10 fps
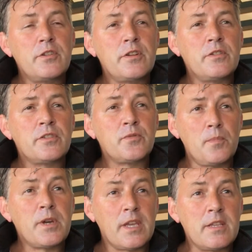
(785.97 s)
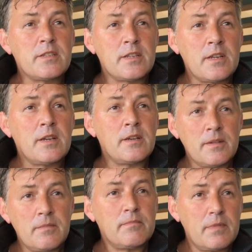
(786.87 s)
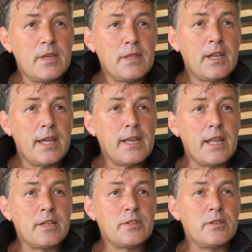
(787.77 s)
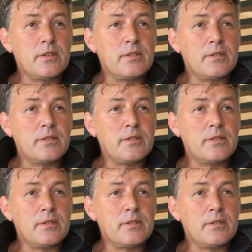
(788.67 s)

you swim against in the lane next to you?